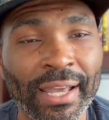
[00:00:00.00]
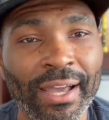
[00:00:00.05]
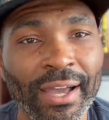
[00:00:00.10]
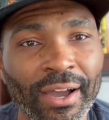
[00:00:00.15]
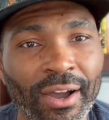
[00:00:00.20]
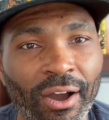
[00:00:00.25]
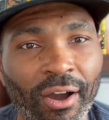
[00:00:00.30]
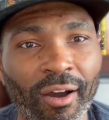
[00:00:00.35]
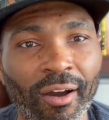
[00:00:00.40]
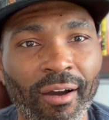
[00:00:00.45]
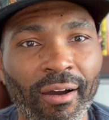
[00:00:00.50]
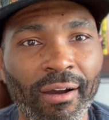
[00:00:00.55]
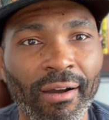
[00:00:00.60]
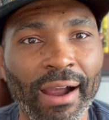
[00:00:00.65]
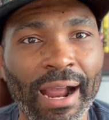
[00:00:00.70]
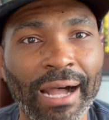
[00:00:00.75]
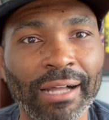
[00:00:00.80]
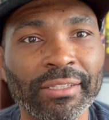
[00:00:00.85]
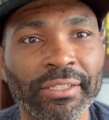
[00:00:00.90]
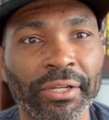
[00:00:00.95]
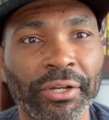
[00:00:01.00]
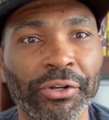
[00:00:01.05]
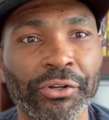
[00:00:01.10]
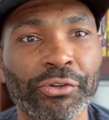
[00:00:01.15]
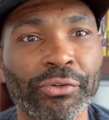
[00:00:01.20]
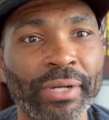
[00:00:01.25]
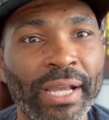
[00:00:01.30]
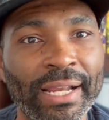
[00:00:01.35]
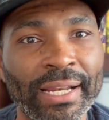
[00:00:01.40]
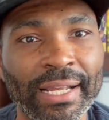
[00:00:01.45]
are out there
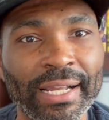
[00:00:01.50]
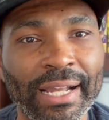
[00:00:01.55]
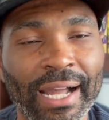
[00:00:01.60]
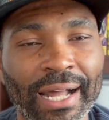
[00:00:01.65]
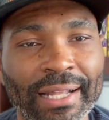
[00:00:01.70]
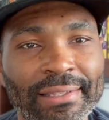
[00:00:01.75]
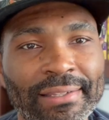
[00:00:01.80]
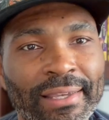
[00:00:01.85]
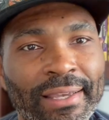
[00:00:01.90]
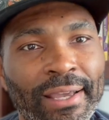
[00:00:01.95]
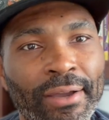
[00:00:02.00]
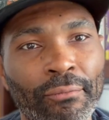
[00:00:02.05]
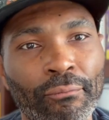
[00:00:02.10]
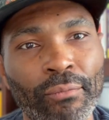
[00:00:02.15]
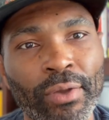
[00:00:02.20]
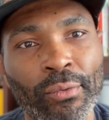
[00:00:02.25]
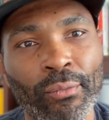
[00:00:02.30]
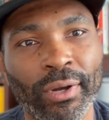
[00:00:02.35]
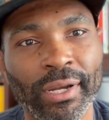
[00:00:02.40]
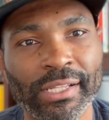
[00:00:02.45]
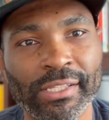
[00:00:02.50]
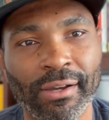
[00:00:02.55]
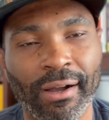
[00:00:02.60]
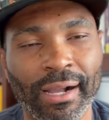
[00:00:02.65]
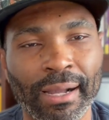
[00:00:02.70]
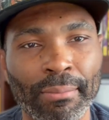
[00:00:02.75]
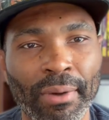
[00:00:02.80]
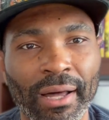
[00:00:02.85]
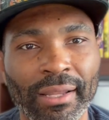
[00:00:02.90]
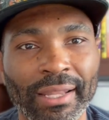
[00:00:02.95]
creating content, we want to talk
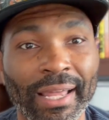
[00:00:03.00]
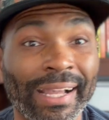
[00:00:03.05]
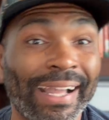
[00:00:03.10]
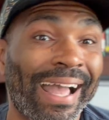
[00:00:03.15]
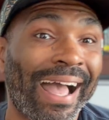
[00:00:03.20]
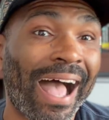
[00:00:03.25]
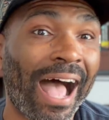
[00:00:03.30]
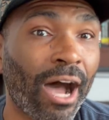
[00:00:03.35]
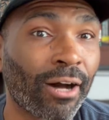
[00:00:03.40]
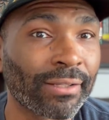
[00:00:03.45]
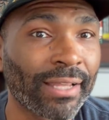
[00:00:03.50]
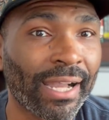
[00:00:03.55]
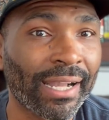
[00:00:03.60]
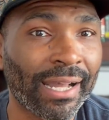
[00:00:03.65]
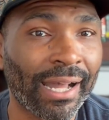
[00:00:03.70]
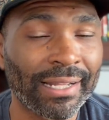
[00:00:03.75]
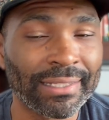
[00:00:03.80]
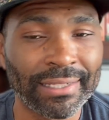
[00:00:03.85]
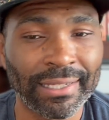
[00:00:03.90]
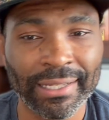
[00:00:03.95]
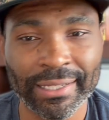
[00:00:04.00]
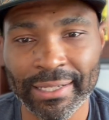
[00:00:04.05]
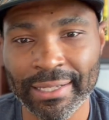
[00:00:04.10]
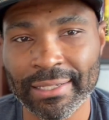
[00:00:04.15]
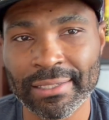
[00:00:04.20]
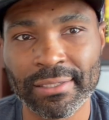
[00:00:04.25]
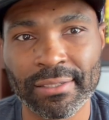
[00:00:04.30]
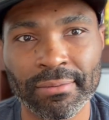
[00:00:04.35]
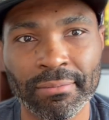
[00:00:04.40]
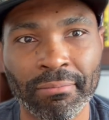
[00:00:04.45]
about like how that content
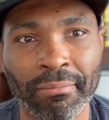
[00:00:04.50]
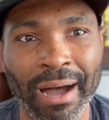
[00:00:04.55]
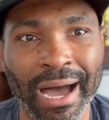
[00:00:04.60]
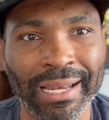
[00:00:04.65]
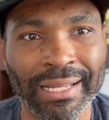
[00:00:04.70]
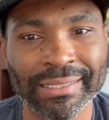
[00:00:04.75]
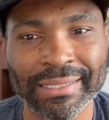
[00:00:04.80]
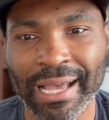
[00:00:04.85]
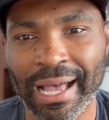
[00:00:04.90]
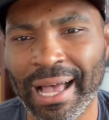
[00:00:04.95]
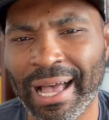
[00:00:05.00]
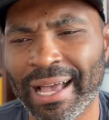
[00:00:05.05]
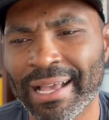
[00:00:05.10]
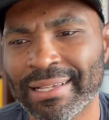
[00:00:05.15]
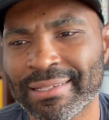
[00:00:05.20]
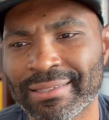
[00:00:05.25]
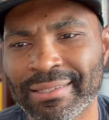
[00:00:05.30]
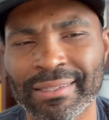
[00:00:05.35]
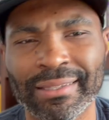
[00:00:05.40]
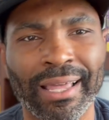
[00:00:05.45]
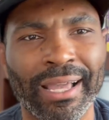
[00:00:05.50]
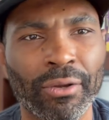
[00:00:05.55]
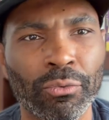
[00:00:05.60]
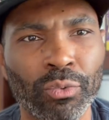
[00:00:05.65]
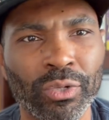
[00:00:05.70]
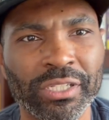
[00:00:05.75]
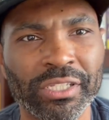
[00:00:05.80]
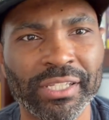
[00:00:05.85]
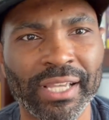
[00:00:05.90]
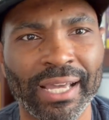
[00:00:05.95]
gets monetized and like
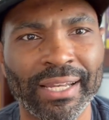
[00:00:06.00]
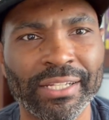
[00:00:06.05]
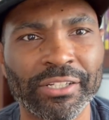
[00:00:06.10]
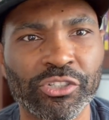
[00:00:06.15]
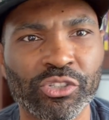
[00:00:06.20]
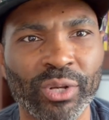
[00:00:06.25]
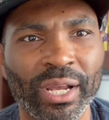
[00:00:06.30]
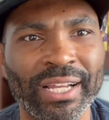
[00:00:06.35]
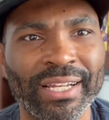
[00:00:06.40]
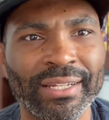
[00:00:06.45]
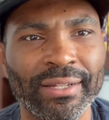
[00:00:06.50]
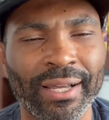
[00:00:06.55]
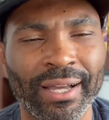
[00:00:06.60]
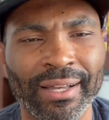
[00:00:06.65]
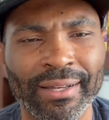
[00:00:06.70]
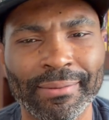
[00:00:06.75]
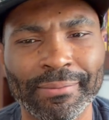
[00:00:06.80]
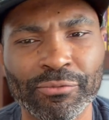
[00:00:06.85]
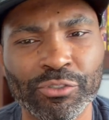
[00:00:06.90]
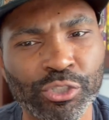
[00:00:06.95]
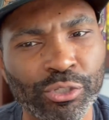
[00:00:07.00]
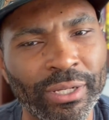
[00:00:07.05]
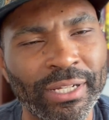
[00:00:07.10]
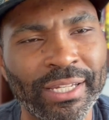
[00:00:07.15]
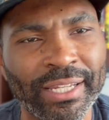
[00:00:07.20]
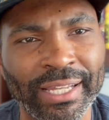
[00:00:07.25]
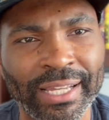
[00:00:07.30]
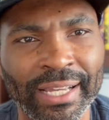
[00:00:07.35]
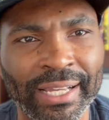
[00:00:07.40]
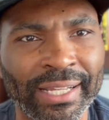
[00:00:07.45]
what's kind of
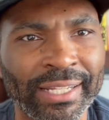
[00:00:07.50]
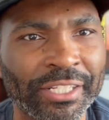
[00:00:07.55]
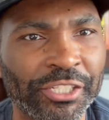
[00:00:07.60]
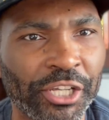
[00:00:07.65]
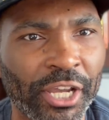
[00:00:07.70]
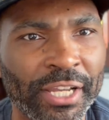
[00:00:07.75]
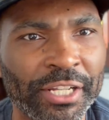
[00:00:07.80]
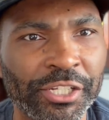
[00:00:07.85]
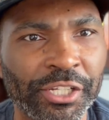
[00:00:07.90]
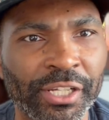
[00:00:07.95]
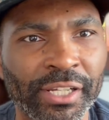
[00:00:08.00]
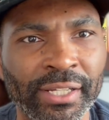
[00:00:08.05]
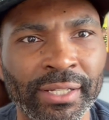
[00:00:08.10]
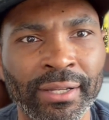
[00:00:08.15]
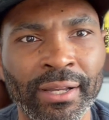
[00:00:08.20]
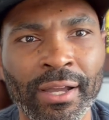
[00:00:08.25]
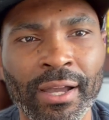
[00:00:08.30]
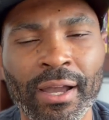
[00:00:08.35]
trending and changing